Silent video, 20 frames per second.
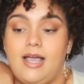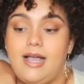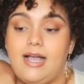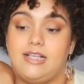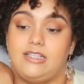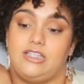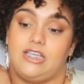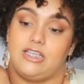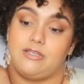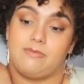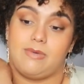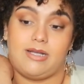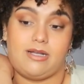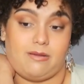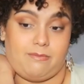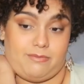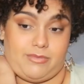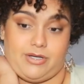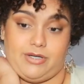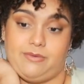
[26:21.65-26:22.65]
I changed my
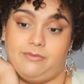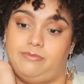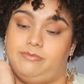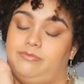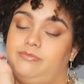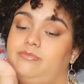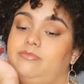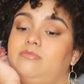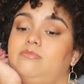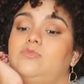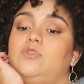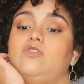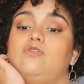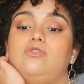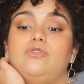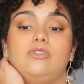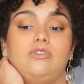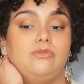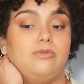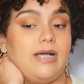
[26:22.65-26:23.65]
number, moved
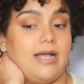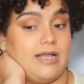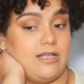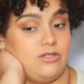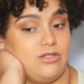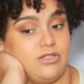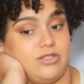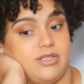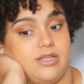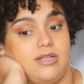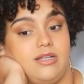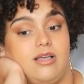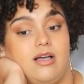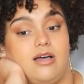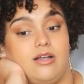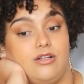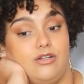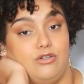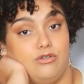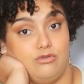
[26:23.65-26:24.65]
to a new address, and
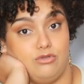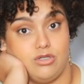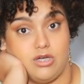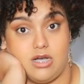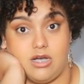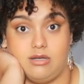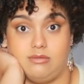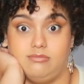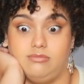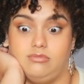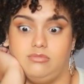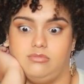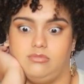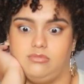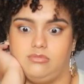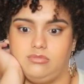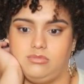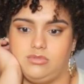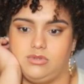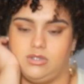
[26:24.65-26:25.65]
got a new job.
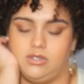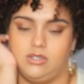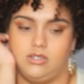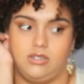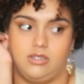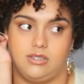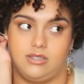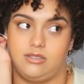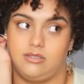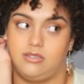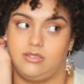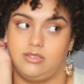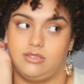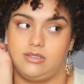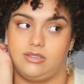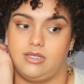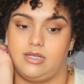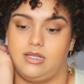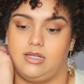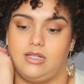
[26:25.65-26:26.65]
I'm good, because I was going to
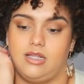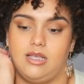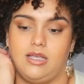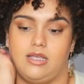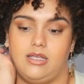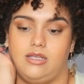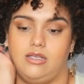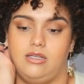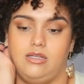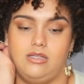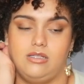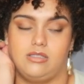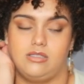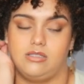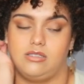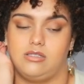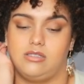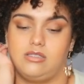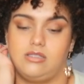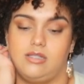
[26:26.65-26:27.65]
say, like, you need to
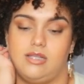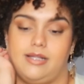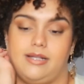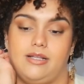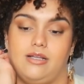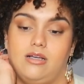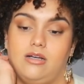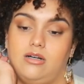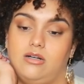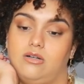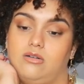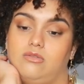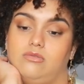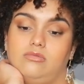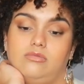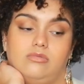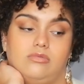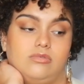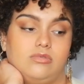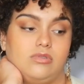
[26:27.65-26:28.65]
just let it go.
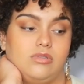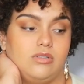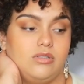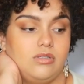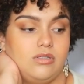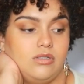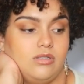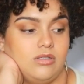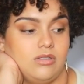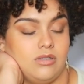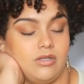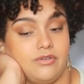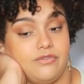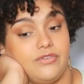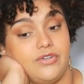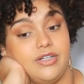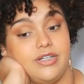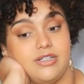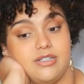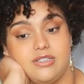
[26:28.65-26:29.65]

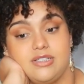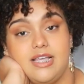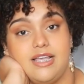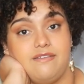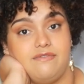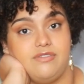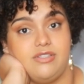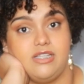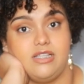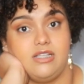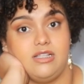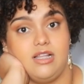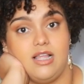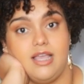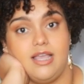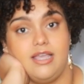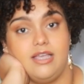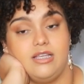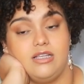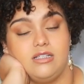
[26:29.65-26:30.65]
For your safety.
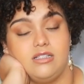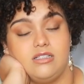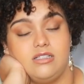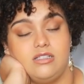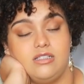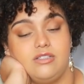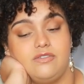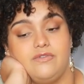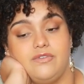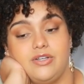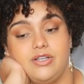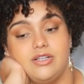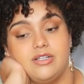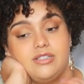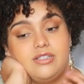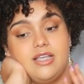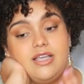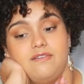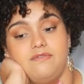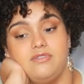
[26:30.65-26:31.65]
Like, it's just for your
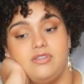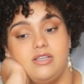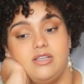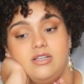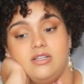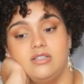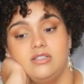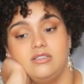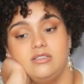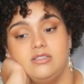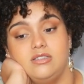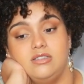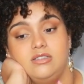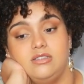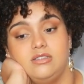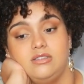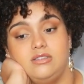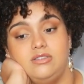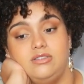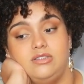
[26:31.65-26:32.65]
safety, hun.
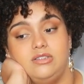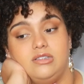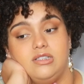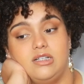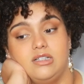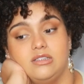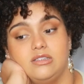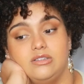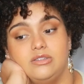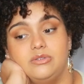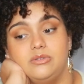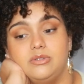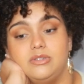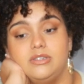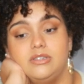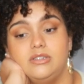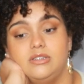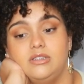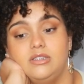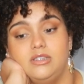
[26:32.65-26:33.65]
Like, you just gotta do it.
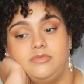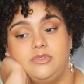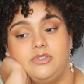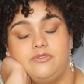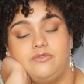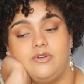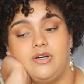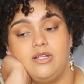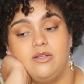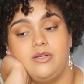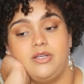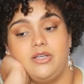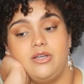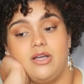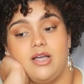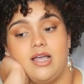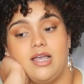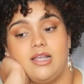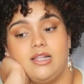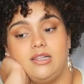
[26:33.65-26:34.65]
The following year,
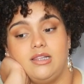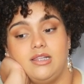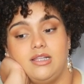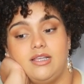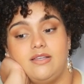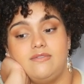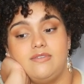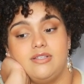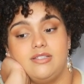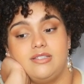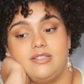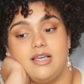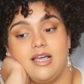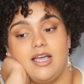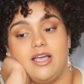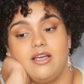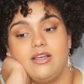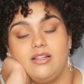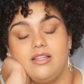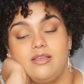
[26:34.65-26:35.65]
I lived
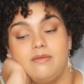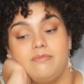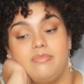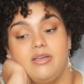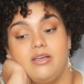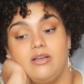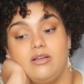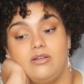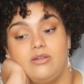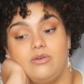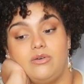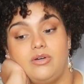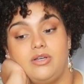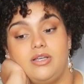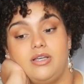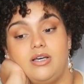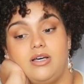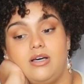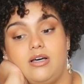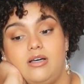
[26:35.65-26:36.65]
entirely in
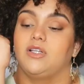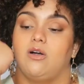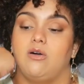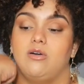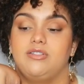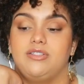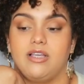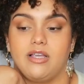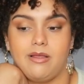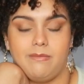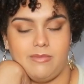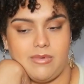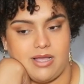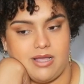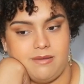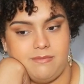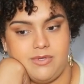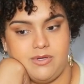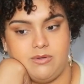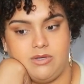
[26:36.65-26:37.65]
paranoia. I was checking
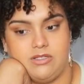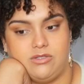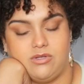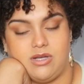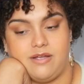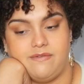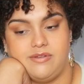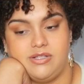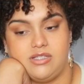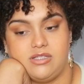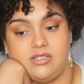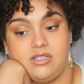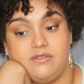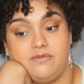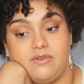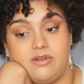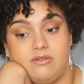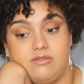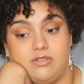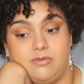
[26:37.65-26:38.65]
behind me while driving to see
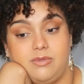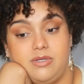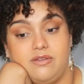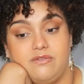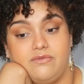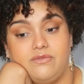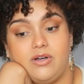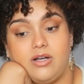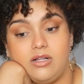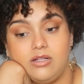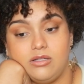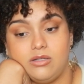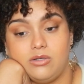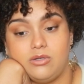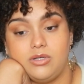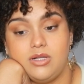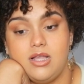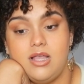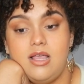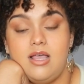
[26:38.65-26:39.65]
if I was being
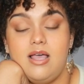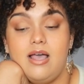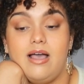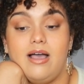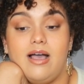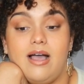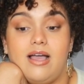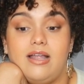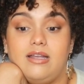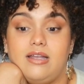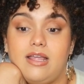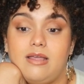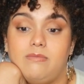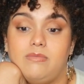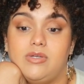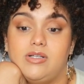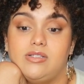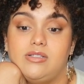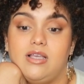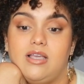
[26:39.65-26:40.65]
followed. I had
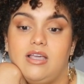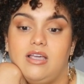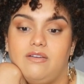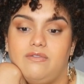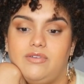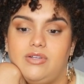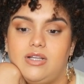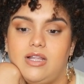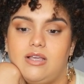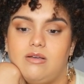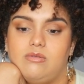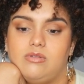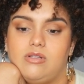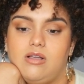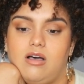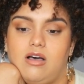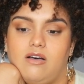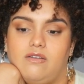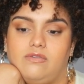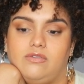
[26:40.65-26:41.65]
nightmares every night. It was
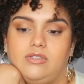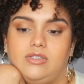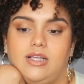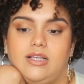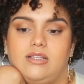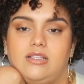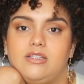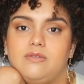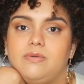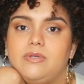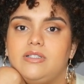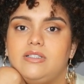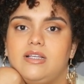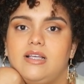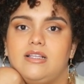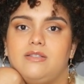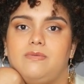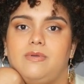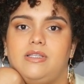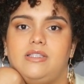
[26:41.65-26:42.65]
awful. Like, this person
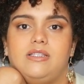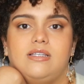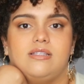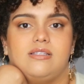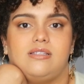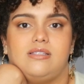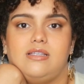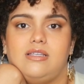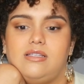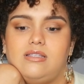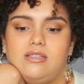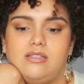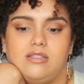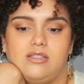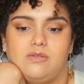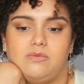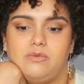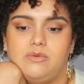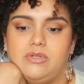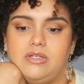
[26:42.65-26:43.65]
has PTSD to
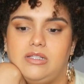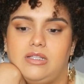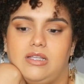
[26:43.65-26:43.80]
this point.